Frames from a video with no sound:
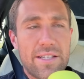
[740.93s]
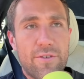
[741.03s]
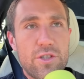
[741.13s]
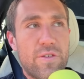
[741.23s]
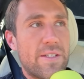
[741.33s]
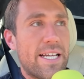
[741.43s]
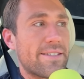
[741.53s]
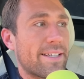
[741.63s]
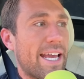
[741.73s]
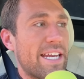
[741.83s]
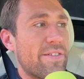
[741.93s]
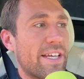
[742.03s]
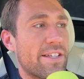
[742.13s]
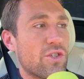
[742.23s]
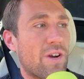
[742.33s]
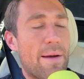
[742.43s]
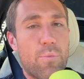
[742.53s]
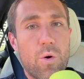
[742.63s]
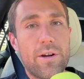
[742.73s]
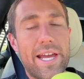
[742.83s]
First of all, Tesla can't even get this crap
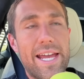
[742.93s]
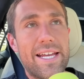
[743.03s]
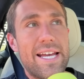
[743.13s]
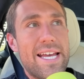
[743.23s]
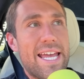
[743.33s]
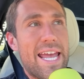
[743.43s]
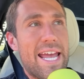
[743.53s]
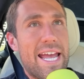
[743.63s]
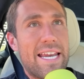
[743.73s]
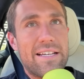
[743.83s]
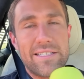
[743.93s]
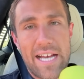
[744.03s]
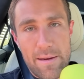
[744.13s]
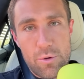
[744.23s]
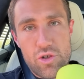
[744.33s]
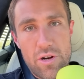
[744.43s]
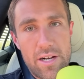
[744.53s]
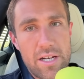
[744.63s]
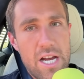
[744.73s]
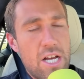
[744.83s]
working in a Cybertruck.
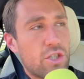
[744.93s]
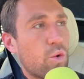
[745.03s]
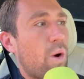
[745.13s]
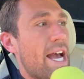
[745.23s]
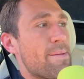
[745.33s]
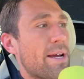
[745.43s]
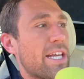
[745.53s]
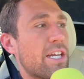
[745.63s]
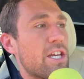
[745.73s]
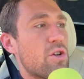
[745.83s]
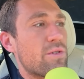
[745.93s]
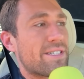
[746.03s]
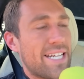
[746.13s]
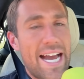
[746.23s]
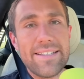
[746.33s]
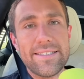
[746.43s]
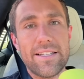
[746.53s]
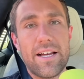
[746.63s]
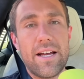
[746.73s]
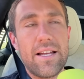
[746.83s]
So why am I going to use
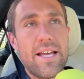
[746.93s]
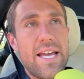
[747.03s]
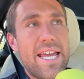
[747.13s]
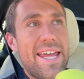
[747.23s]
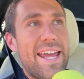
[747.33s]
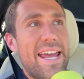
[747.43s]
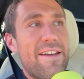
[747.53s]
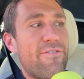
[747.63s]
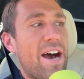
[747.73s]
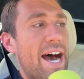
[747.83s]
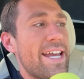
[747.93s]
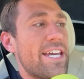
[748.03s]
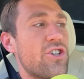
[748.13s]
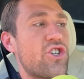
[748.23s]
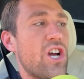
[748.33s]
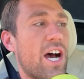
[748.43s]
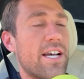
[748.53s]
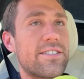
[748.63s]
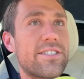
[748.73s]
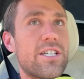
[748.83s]
Tesla? if I could
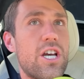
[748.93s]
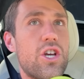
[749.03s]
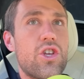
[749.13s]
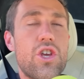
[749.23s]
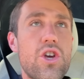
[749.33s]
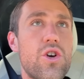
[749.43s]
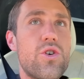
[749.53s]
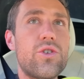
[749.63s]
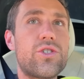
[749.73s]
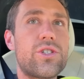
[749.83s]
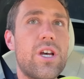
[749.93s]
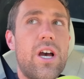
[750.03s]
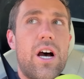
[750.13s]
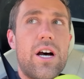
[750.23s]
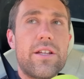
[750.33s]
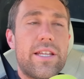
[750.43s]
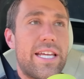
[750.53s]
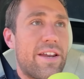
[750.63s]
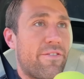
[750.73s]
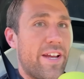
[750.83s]
just use
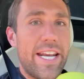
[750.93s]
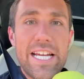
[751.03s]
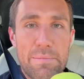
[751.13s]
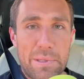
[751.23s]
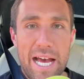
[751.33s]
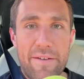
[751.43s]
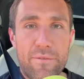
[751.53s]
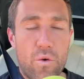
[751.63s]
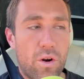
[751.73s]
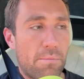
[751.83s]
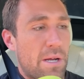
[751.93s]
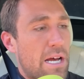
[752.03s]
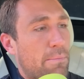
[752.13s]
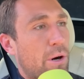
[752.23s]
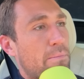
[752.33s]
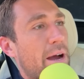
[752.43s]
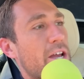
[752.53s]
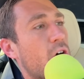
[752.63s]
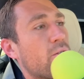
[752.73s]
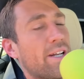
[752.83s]
the NVIDIA platform, put my
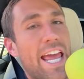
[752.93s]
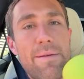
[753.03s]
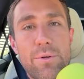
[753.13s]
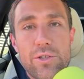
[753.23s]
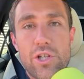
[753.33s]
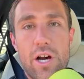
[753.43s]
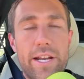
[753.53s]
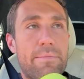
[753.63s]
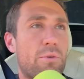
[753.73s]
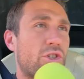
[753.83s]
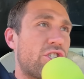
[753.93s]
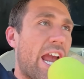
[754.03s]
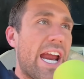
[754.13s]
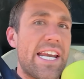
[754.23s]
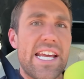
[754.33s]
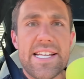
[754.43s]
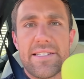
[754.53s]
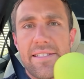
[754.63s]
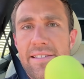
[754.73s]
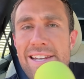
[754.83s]
own labels on it,
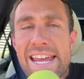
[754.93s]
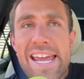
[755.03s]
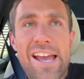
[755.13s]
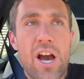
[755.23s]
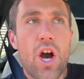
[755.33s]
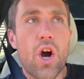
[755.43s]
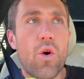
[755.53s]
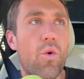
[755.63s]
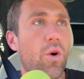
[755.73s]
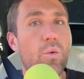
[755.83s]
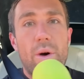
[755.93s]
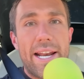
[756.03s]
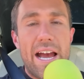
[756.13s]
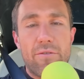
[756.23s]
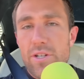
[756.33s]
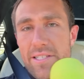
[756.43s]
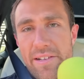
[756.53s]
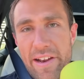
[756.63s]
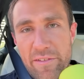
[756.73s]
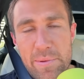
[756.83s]
Mercedes, NIO, or whatever. It doesn't
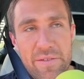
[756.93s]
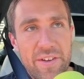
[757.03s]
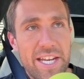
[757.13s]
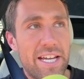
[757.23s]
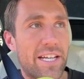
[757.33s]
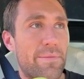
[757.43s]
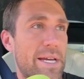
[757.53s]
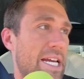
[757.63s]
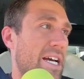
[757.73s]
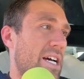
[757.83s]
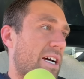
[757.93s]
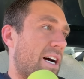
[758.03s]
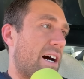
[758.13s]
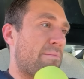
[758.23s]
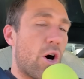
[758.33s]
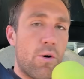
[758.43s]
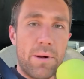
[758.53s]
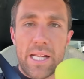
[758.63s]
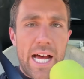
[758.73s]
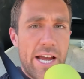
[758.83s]
even have to be NVIDIA. It could be uh,
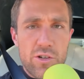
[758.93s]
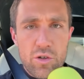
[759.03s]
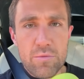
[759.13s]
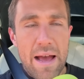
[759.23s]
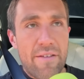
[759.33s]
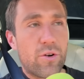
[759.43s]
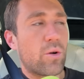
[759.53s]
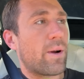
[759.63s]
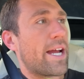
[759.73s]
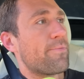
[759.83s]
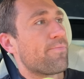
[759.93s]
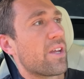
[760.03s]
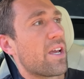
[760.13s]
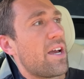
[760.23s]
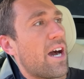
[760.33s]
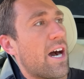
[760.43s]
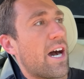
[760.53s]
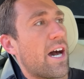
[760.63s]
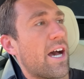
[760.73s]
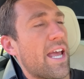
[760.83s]
Mobileye or whomever, right?
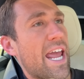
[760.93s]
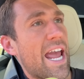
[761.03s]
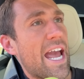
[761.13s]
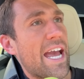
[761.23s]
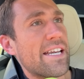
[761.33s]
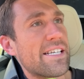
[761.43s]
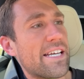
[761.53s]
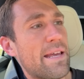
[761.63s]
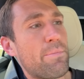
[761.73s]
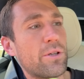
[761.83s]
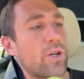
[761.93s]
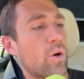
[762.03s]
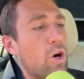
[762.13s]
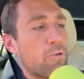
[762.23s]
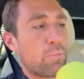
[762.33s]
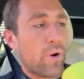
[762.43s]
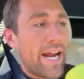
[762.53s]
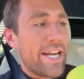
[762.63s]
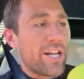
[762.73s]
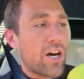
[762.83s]
Uh, and and they put their own
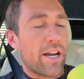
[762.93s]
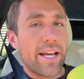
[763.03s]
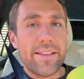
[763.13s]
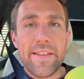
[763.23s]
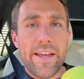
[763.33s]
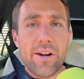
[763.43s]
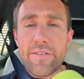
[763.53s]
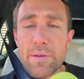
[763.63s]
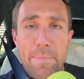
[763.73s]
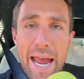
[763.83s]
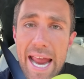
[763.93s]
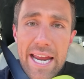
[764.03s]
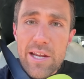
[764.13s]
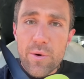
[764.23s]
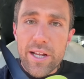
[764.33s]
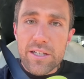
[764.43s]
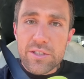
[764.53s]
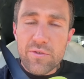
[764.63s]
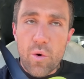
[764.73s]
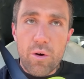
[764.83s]
branding on it. Then they don't have to pay anyone
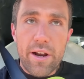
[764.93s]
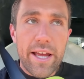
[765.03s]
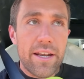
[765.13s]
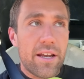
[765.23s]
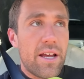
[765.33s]
else for it.